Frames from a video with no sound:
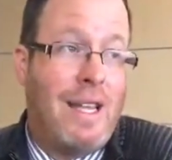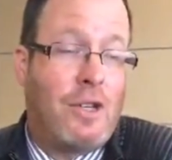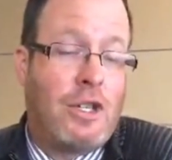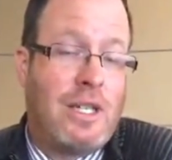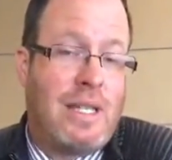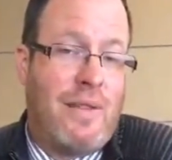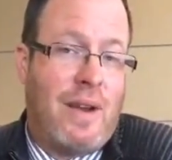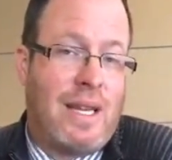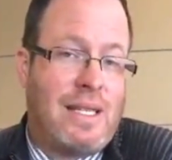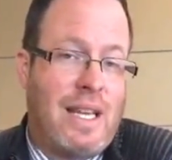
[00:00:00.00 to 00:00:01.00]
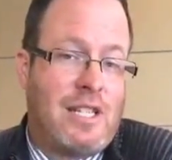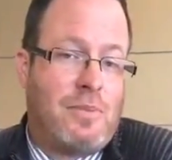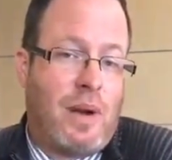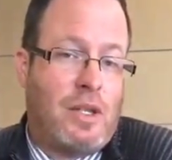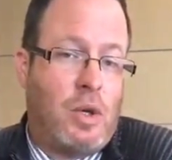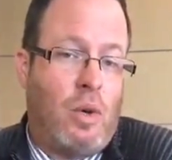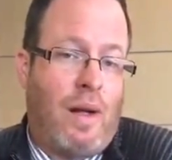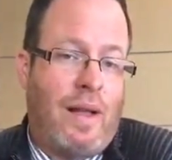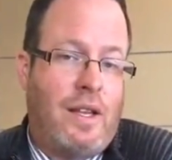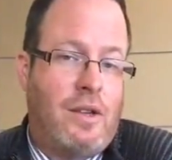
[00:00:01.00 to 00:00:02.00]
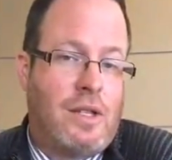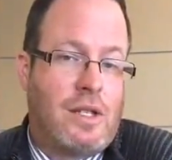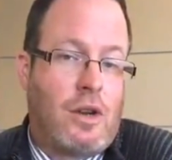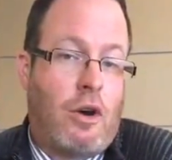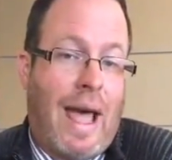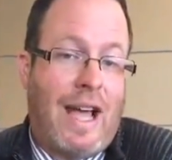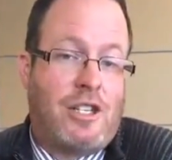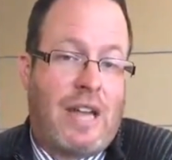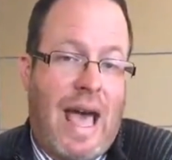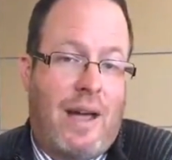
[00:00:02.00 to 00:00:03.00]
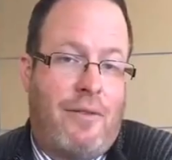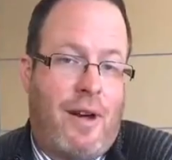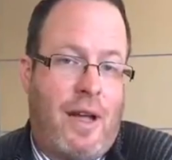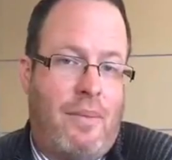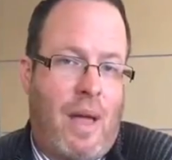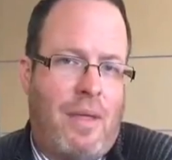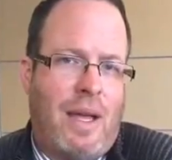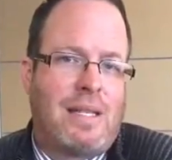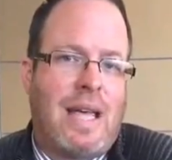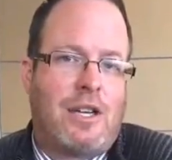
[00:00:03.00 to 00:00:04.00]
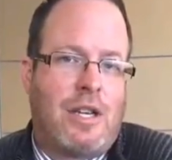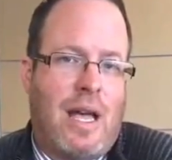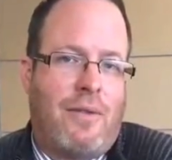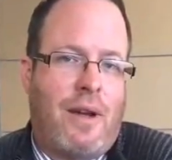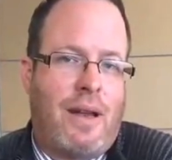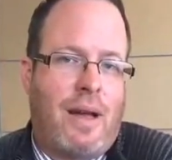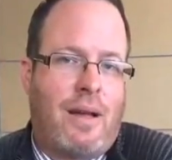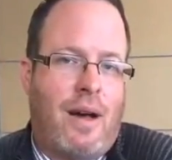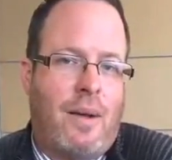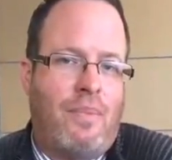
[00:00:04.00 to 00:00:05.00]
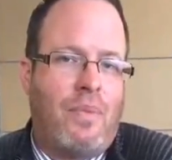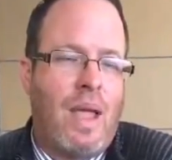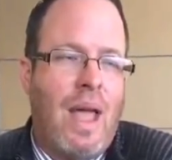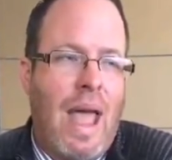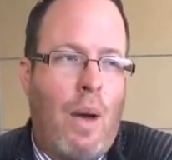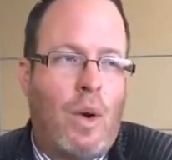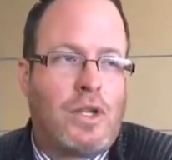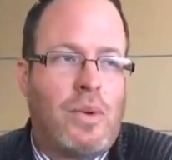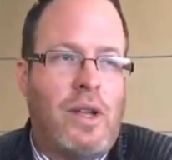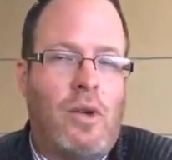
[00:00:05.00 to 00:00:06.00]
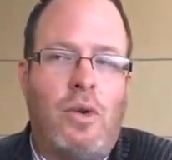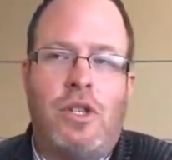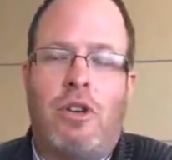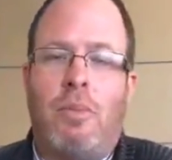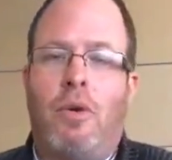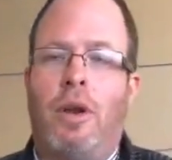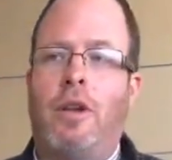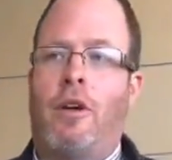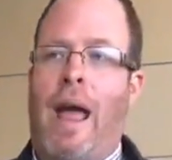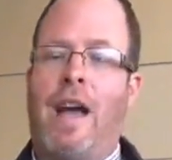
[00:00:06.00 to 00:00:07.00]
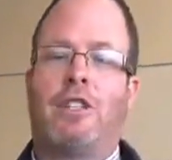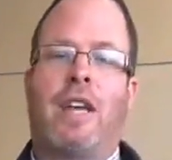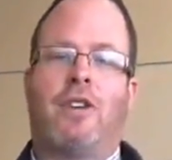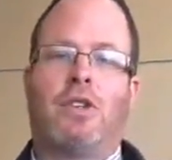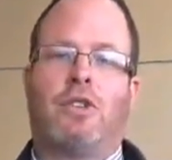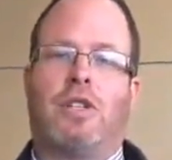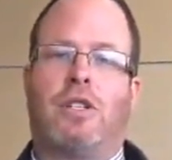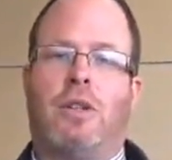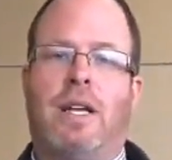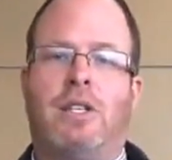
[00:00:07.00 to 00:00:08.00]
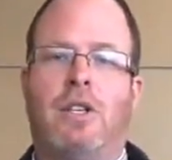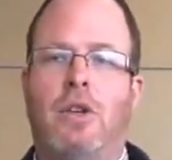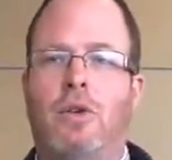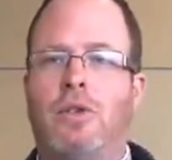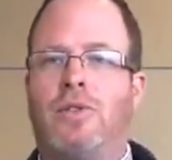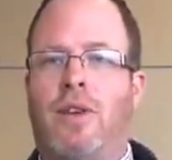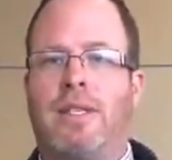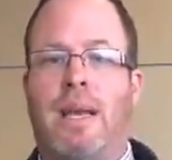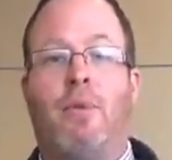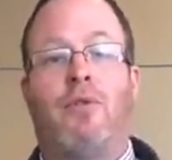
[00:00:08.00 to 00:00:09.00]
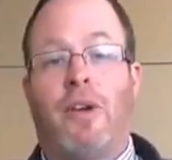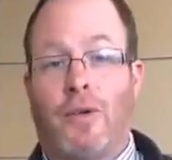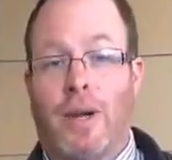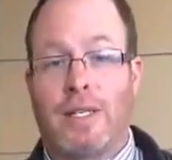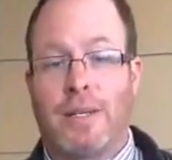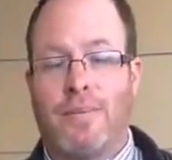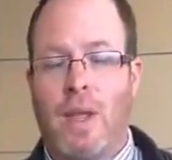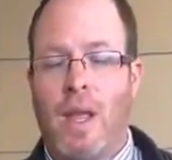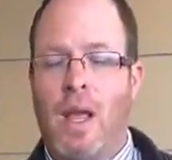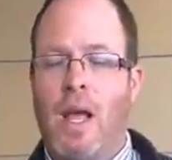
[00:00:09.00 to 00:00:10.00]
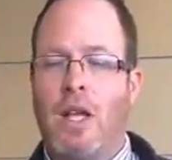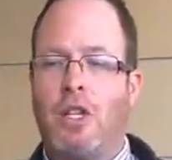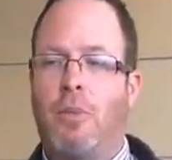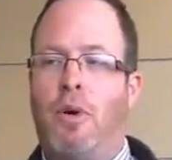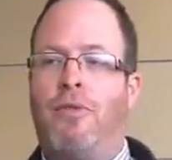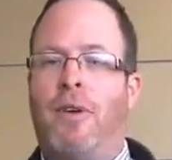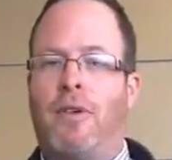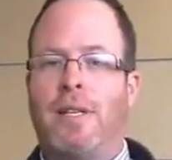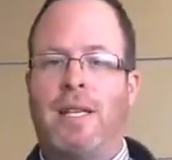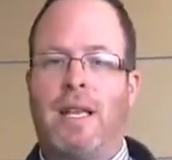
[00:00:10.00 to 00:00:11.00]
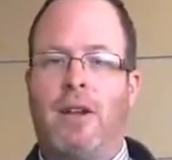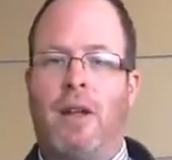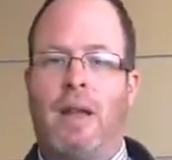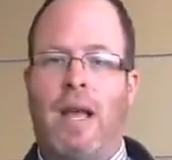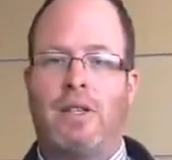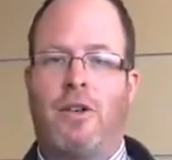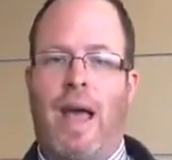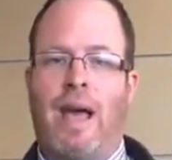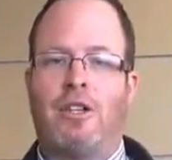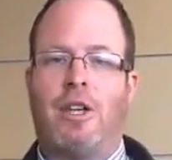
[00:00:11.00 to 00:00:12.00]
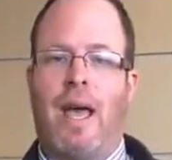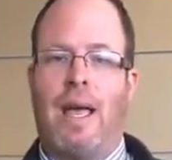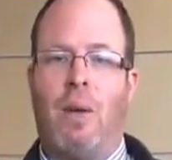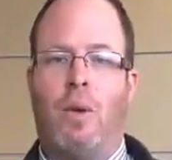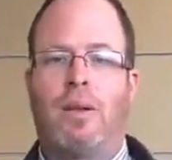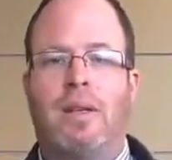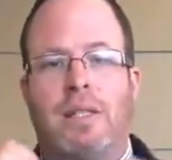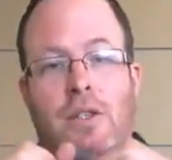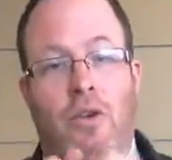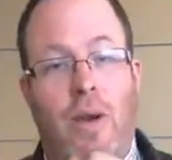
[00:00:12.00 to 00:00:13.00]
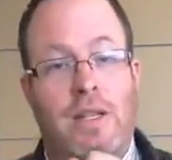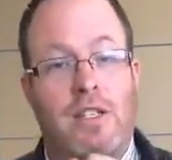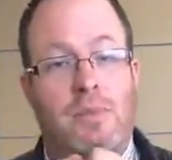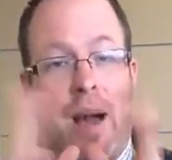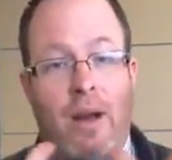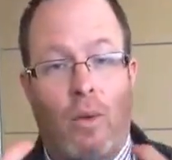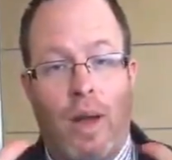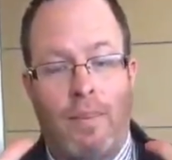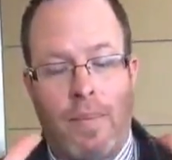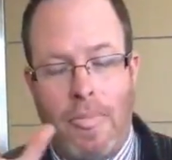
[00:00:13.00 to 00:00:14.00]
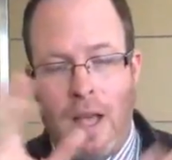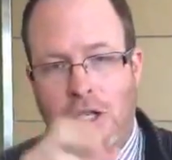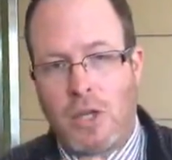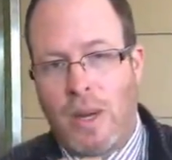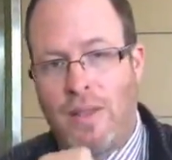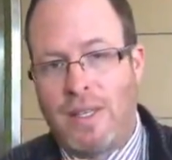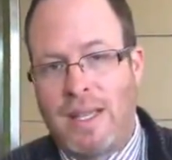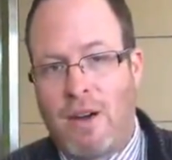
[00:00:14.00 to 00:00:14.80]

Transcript: A, searching to see if it exists, but a tool I like to use is called Hashtagify. Mm -hmm. I think mm-hmm. it's hashtagify.com. Mm -hmm. And what's really cool is you can put your hashtag you're searching. So let's use, for example, fundraising. Mm -hmm. So you put fundraising in, in, as your hashtag, and what it does is it creates a spider web. Yeah. So in the